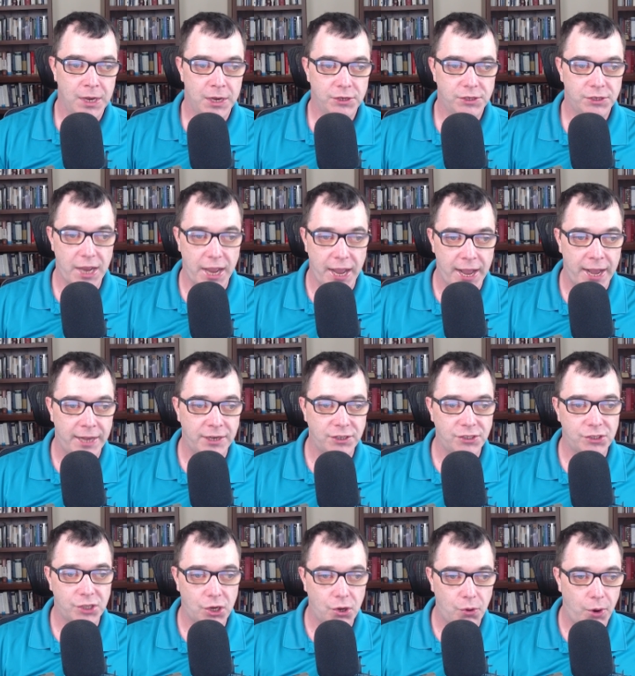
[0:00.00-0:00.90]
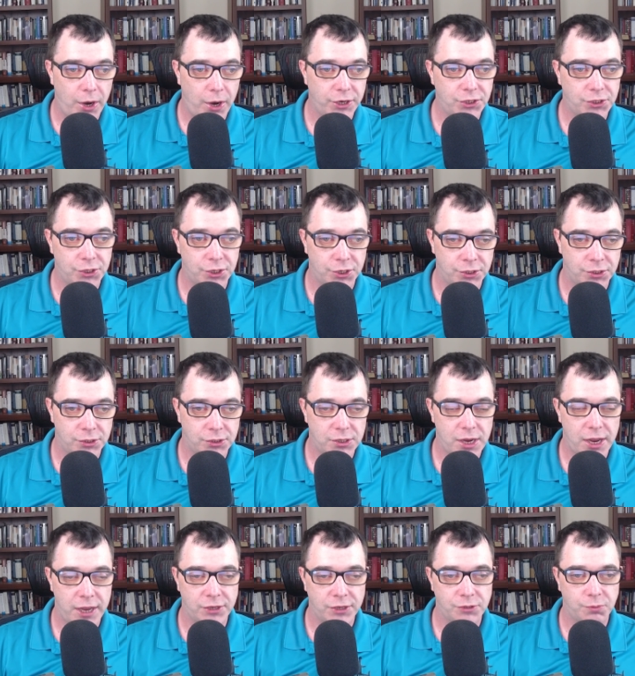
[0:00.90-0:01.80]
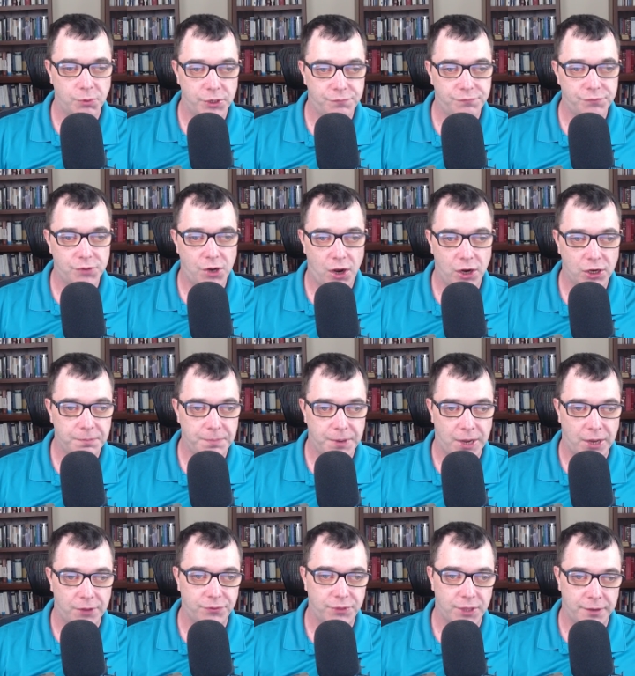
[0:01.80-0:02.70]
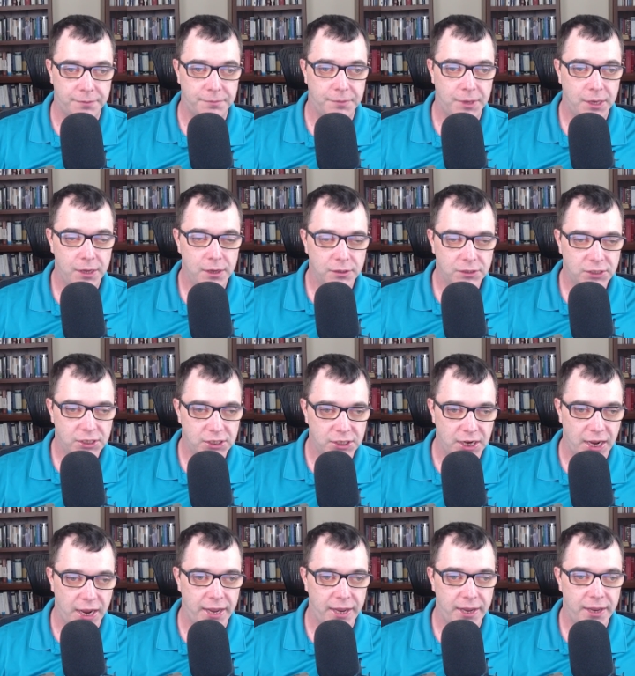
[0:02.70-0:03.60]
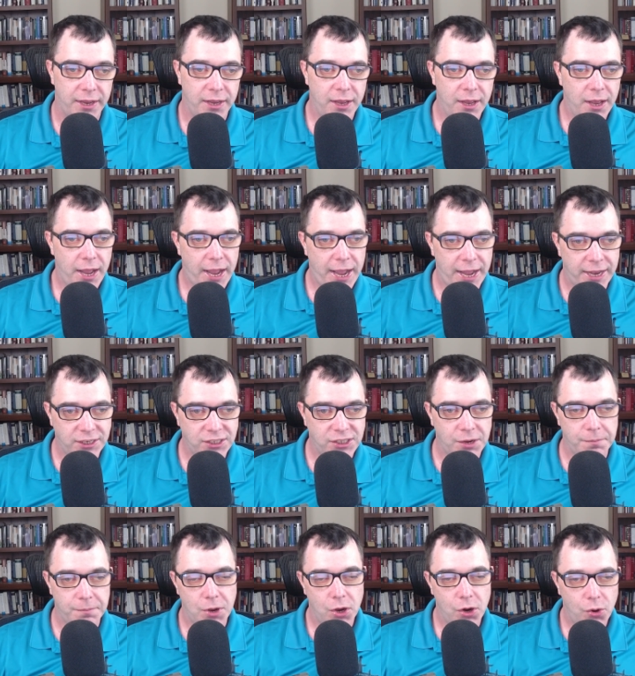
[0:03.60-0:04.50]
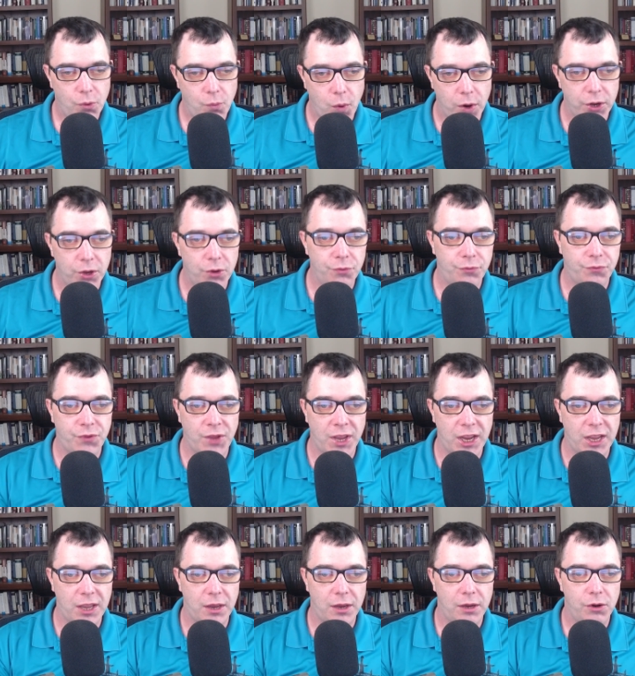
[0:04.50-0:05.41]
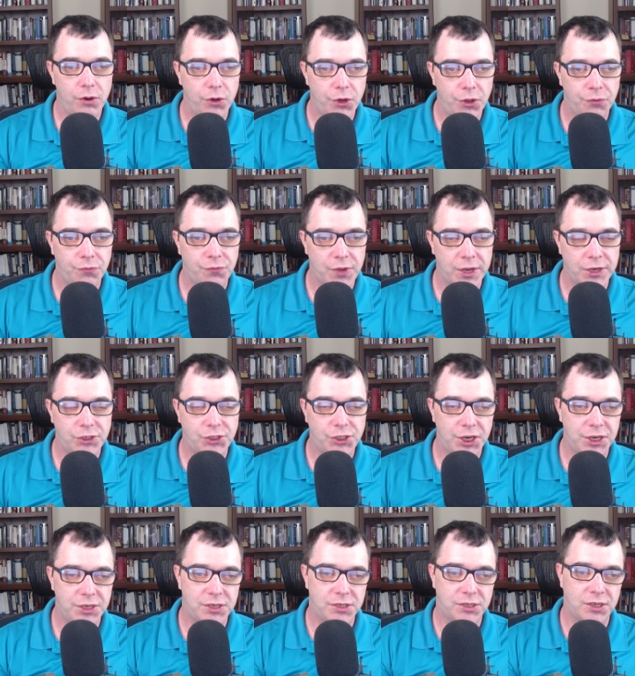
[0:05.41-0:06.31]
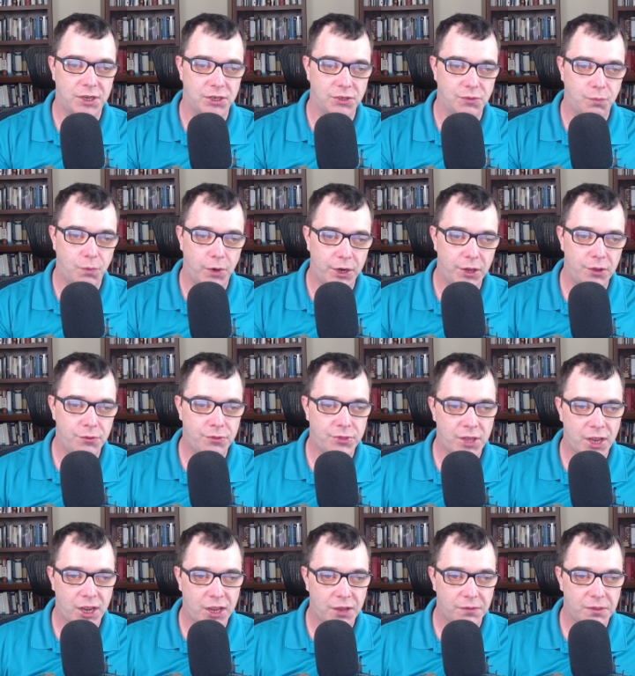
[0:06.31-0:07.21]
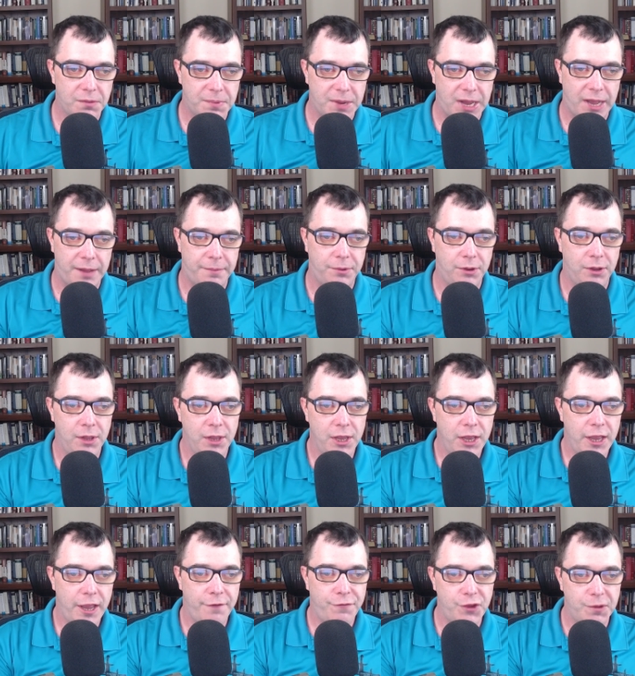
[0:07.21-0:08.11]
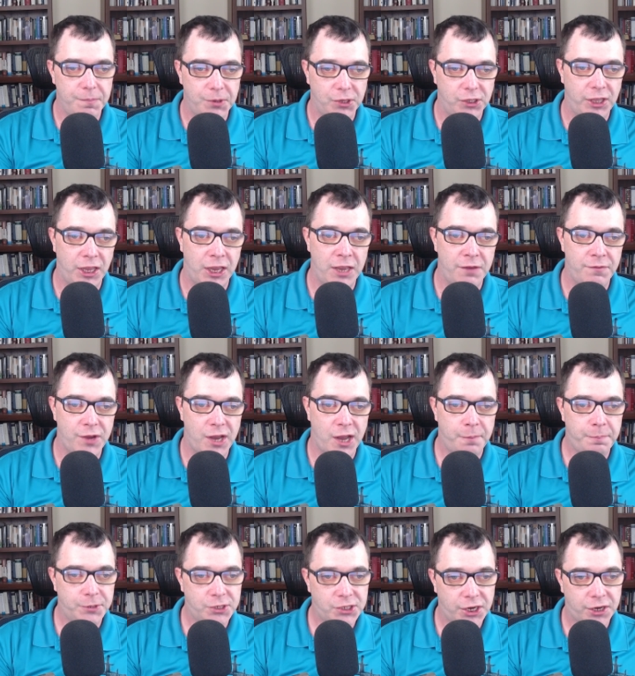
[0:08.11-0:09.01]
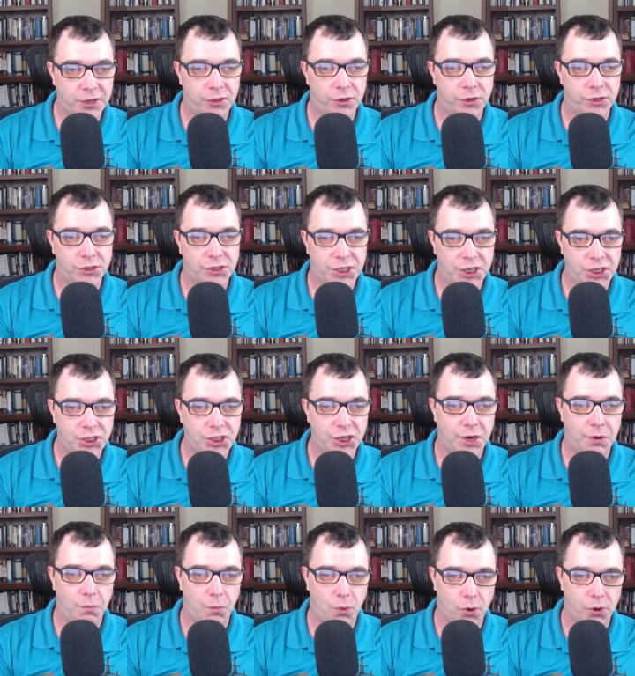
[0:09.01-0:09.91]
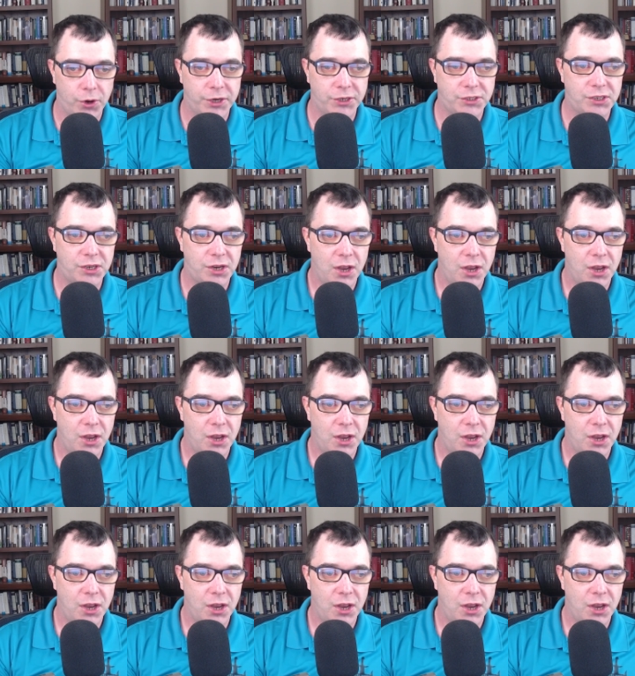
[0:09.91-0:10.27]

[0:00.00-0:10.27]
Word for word: to ask the questions as we've talked about them today. Ask them, what do you think, who do you think Jesus is? What do you think of the Bible? If you believe a particular teaching warrants